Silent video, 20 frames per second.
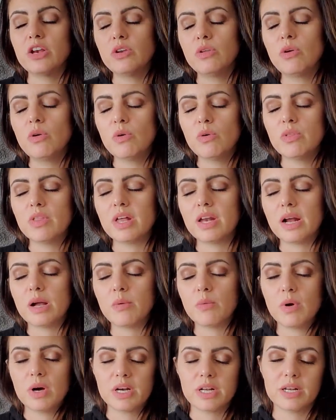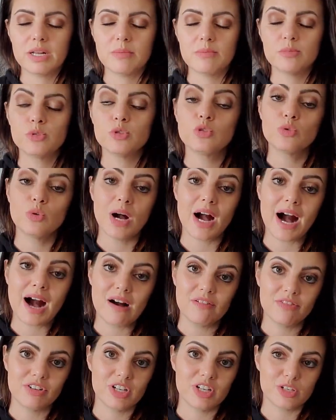knew that I wanted him to
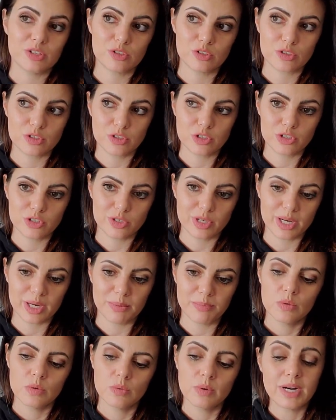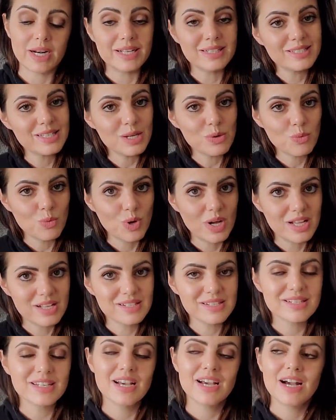have a surgery. What I did
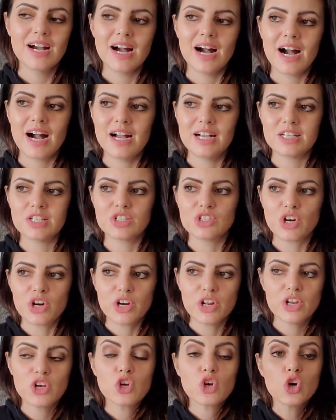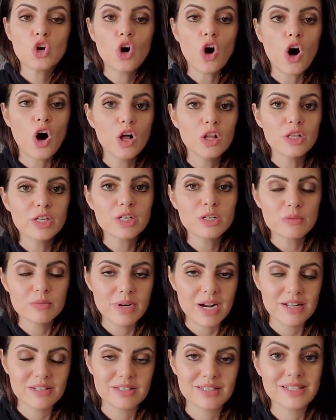was I started calling
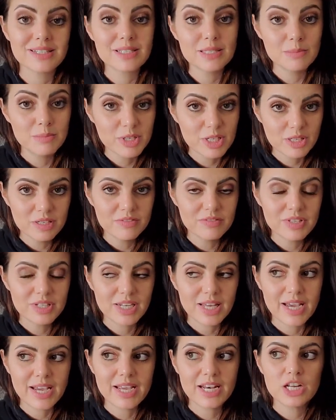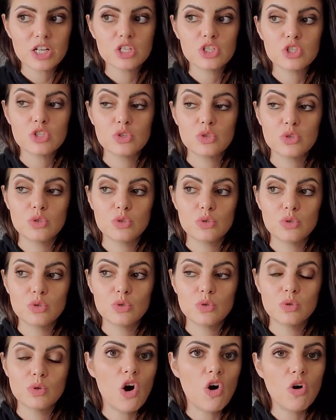around because the middle of the night
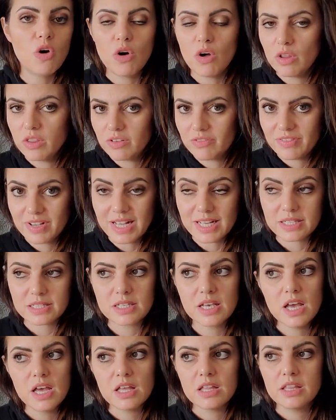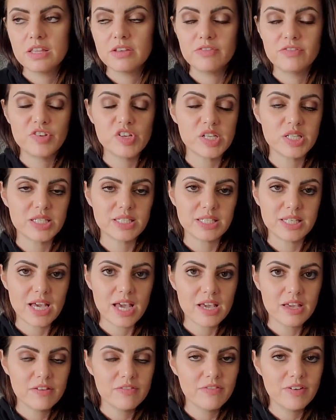to all the vets the
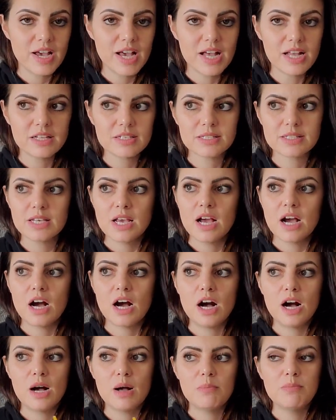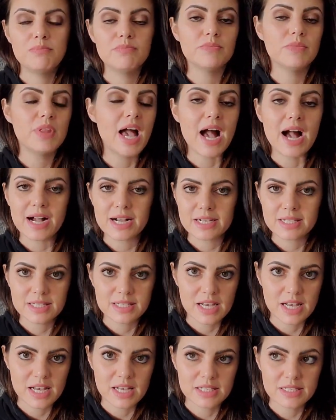VCA vets, um,
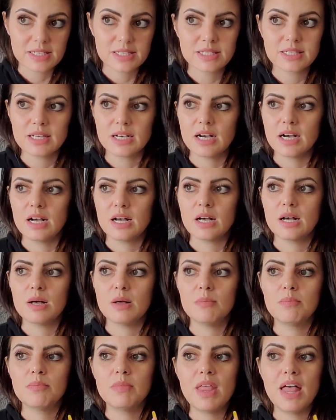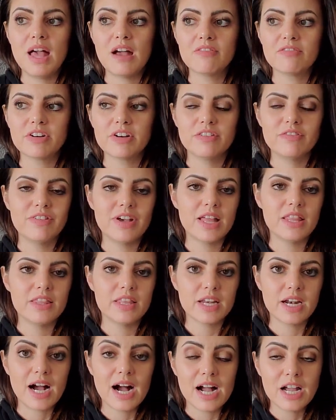Access, um, every vet
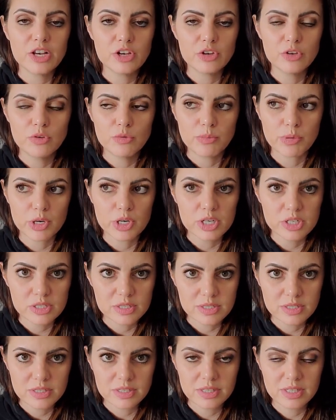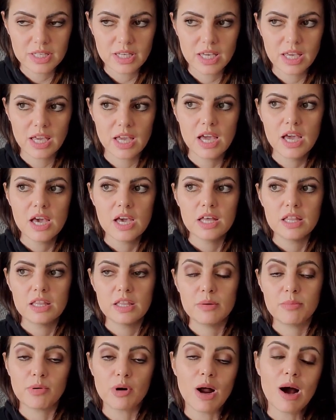that I knew personally.
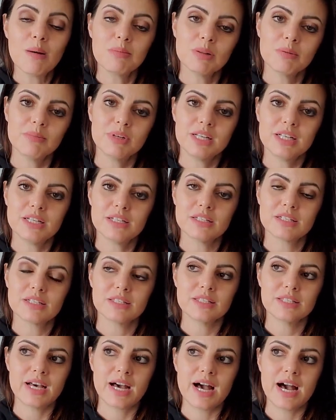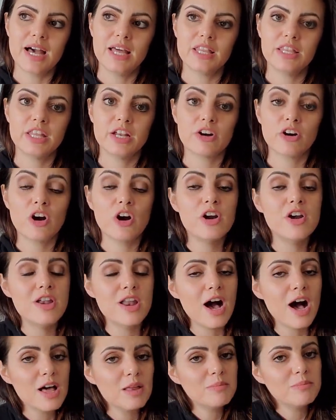The problem is that there are
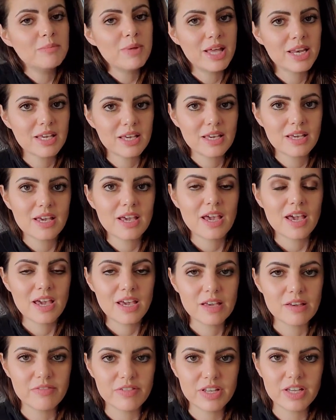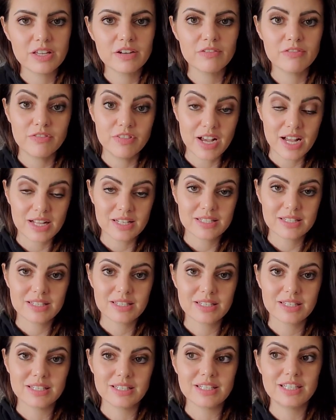not many avian
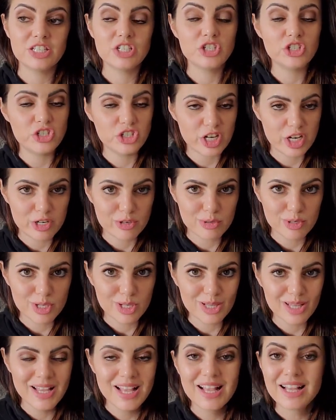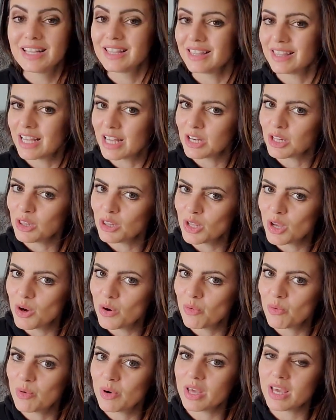vets in general let
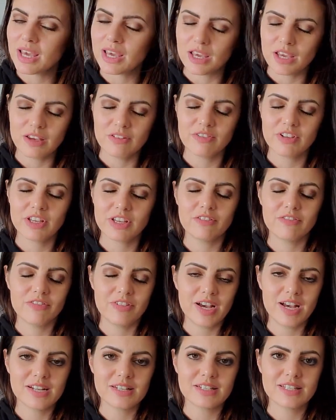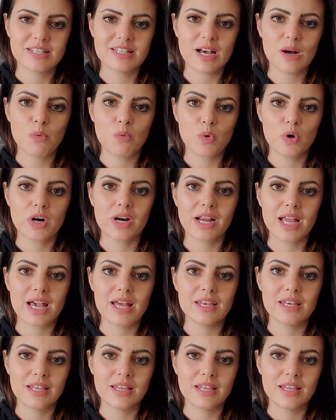alone avian vets that work at